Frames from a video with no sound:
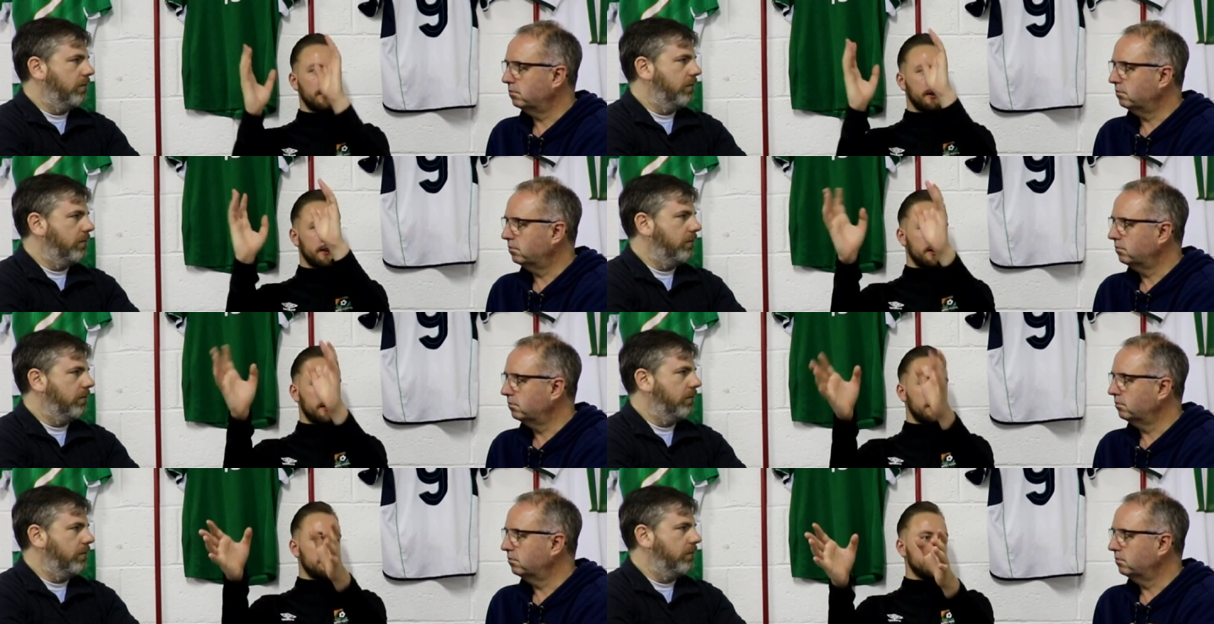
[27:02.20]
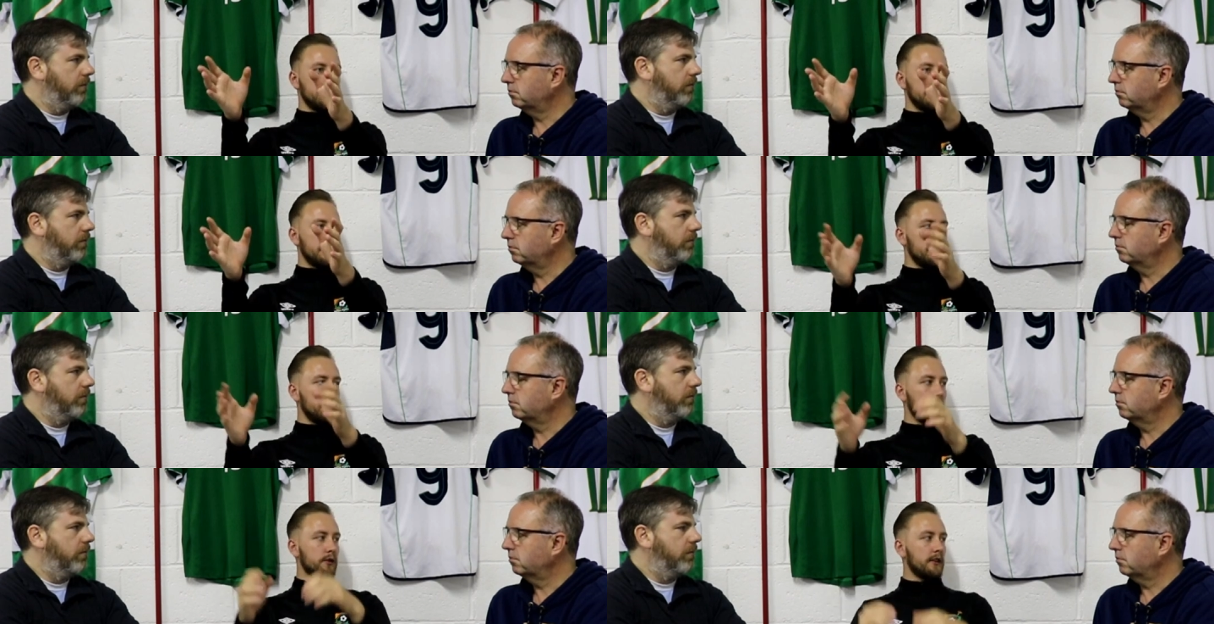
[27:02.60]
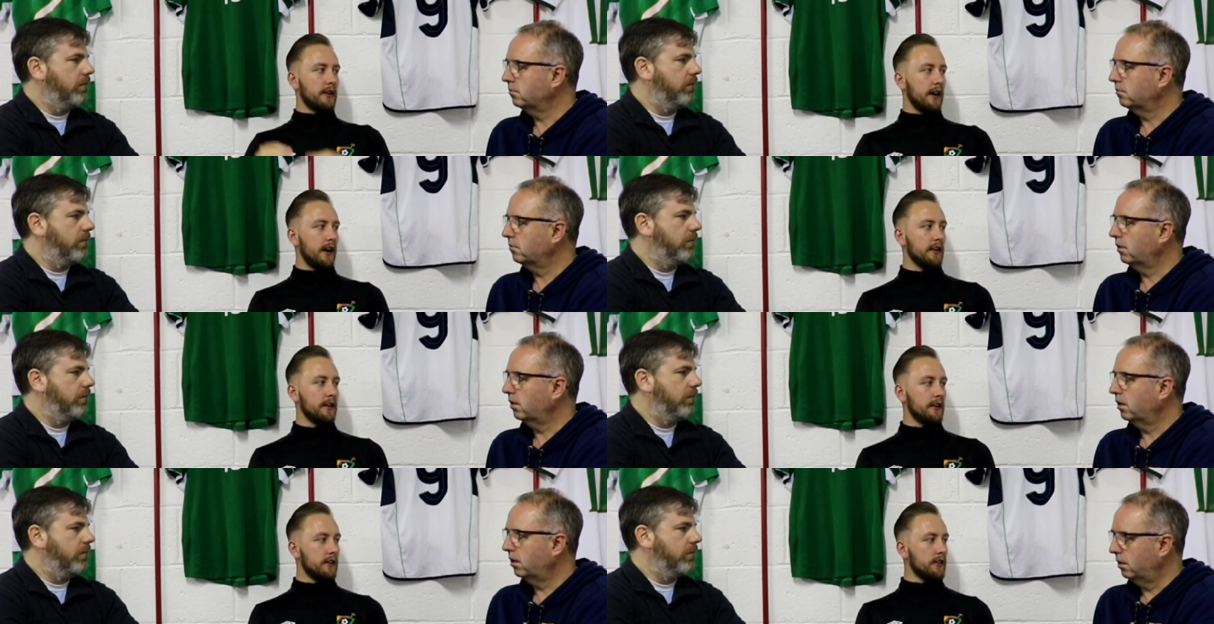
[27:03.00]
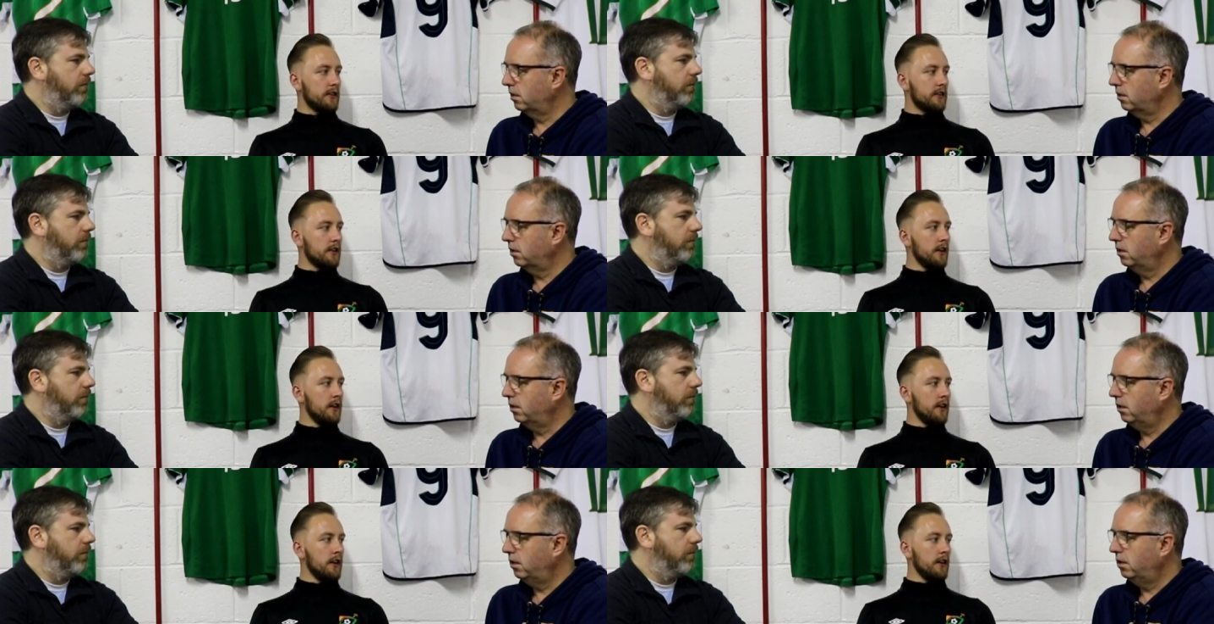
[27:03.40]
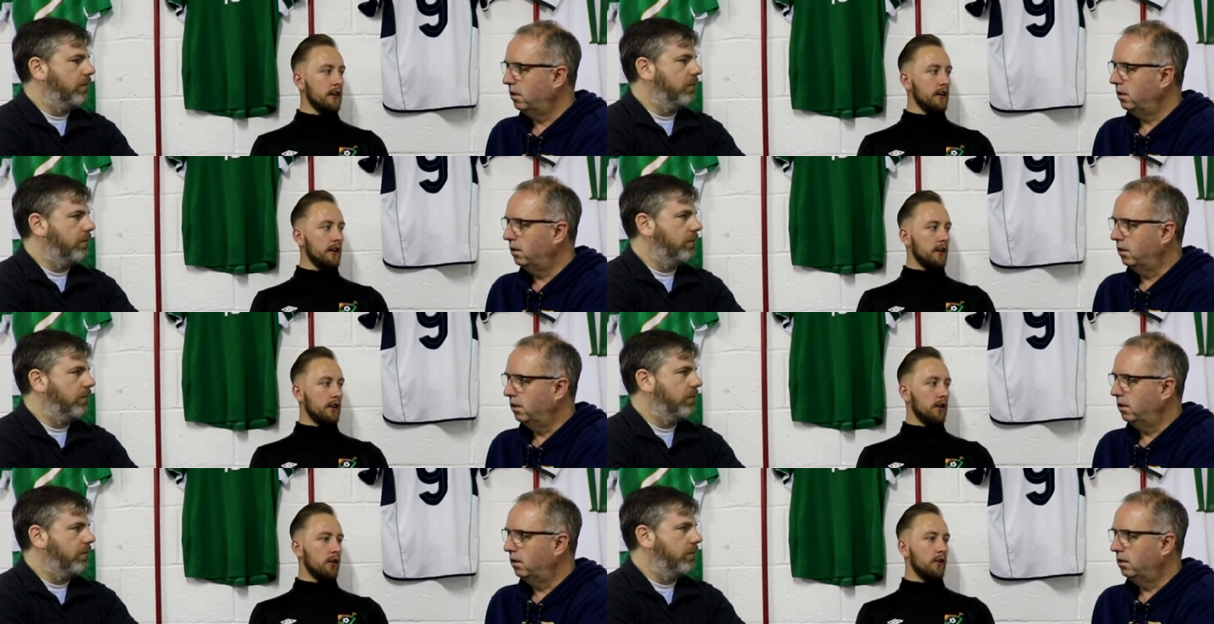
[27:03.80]
Speaker 1: where the where the newsstand is,
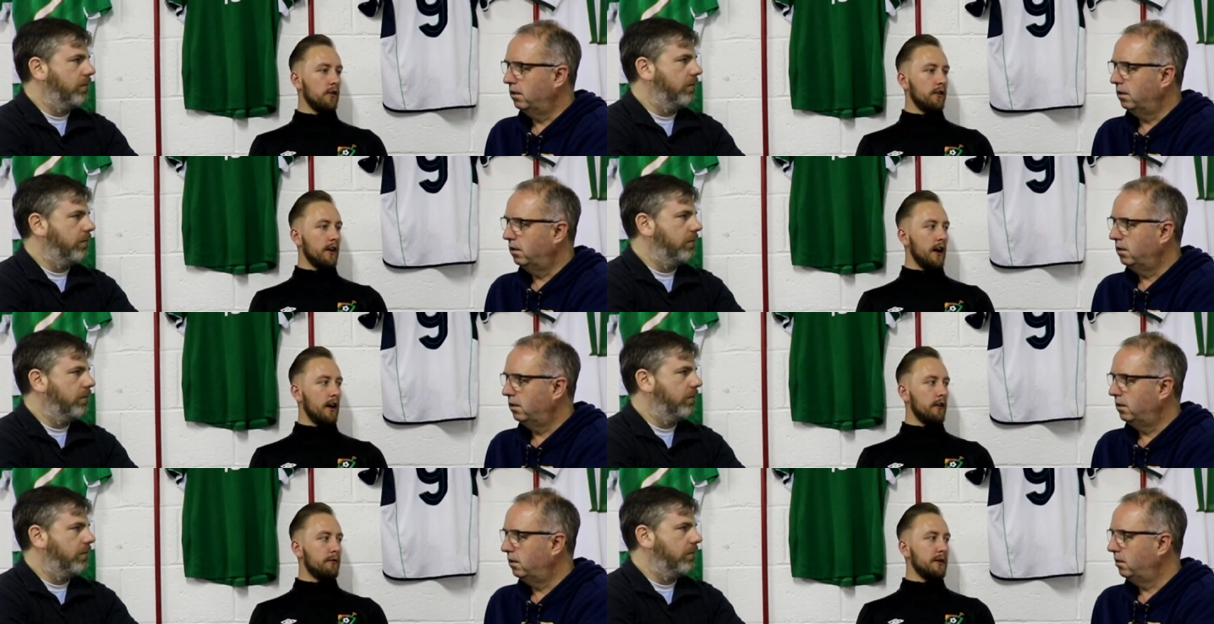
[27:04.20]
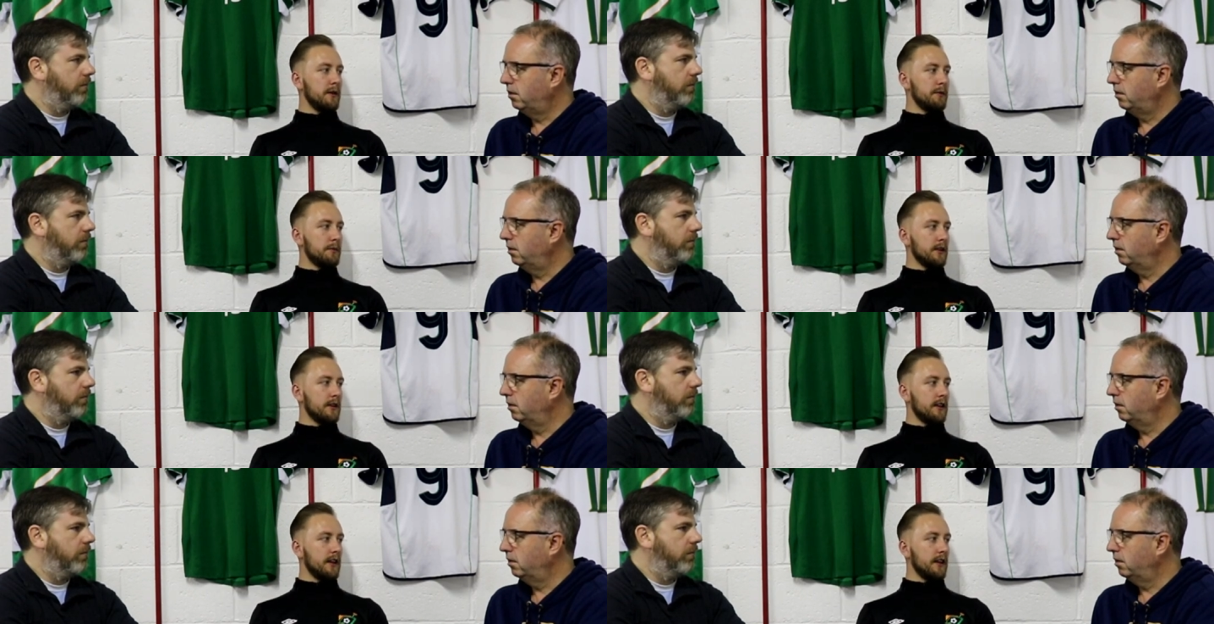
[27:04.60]
you know if you have people